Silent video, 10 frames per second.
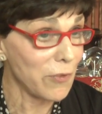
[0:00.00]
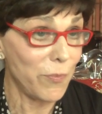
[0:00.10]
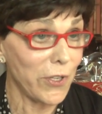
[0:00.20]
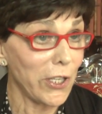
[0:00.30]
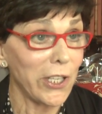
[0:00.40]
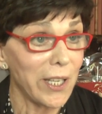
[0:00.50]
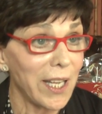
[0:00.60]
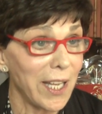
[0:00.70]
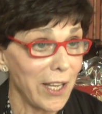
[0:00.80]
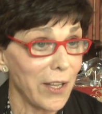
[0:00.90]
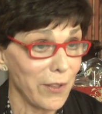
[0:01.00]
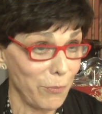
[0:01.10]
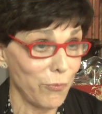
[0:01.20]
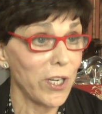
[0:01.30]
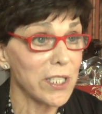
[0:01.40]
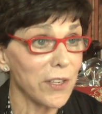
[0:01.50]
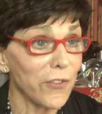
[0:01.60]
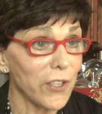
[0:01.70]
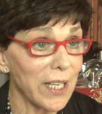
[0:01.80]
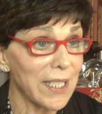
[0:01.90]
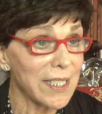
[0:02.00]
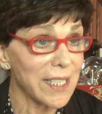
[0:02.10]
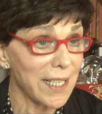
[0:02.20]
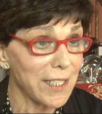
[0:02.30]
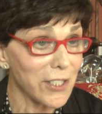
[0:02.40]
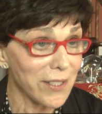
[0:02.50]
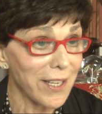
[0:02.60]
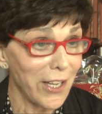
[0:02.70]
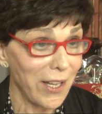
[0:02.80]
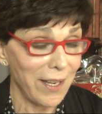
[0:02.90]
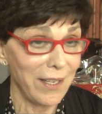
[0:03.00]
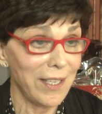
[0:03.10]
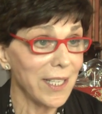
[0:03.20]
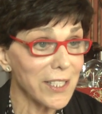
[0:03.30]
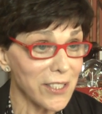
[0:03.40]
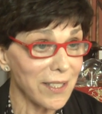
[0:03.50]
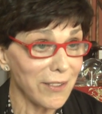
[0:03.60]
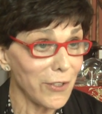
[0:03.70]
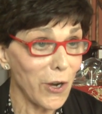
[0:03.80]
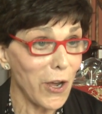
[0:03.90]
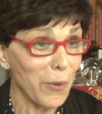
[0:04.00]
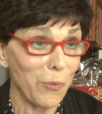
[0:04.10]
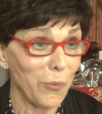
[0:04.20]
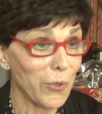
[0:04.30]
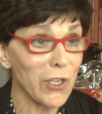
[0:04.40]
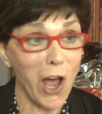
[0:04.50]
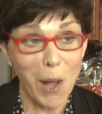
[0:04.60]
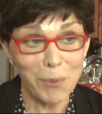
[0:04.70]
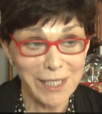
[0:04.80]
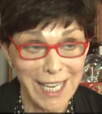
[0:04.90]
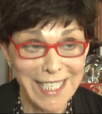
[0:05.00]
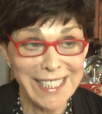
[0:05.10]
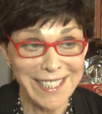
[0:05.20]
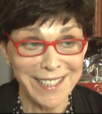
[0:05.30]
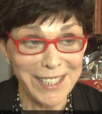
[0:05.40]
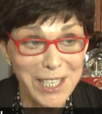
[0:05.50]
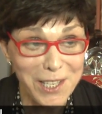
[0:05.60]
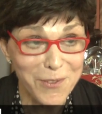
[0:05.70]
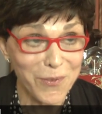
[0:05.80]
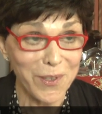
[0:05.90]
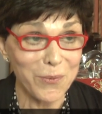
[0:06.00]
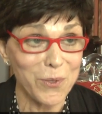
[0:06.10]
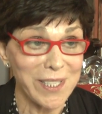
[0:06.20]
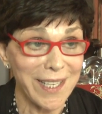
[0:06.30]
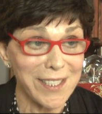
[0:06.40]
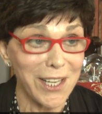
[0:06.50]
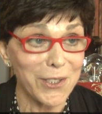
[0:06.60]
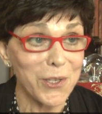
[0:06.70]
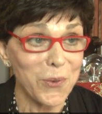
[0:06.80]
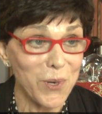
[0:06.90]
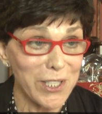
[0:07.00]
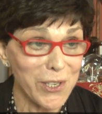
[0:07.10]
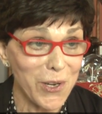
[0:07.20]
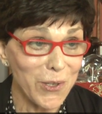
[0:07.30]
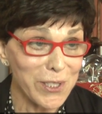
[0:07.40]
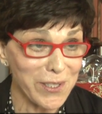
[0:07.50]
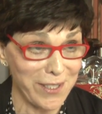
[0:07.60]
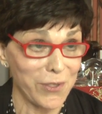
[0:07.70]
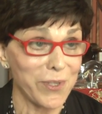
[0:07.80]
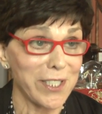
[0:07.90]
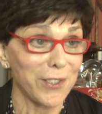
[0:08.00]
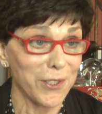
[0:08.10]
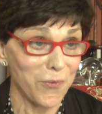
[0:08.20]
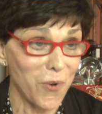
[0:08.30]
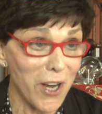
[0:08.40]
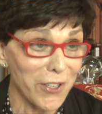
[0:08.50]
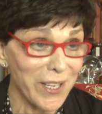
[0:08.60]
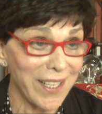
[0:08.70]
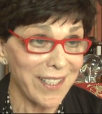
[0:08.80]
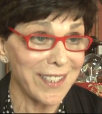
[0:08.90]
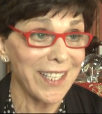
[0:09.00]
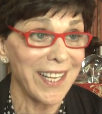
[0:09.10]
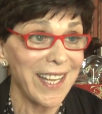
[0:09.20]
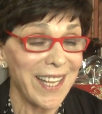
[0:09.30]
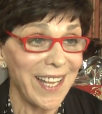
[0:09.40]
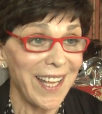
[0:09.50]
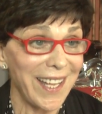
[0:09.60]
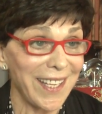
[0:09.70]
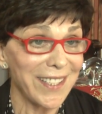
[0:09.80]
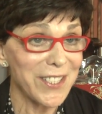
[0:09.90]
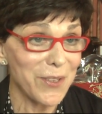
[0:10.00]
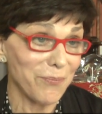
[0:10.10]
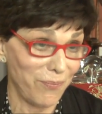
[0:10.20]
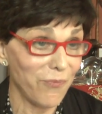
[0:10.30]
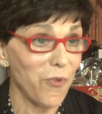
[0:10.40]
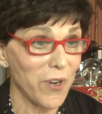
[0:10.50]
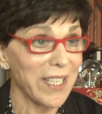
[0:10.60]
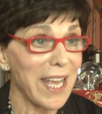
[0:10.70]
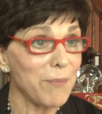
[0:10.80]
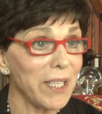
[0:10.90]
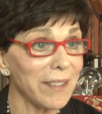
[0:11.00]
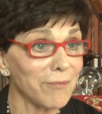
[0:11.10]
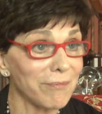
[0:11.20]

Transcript: to be President of the United States. Nixon was obligated to leave and was exiled to the West Coast as a result of Watergate, and Ford came in.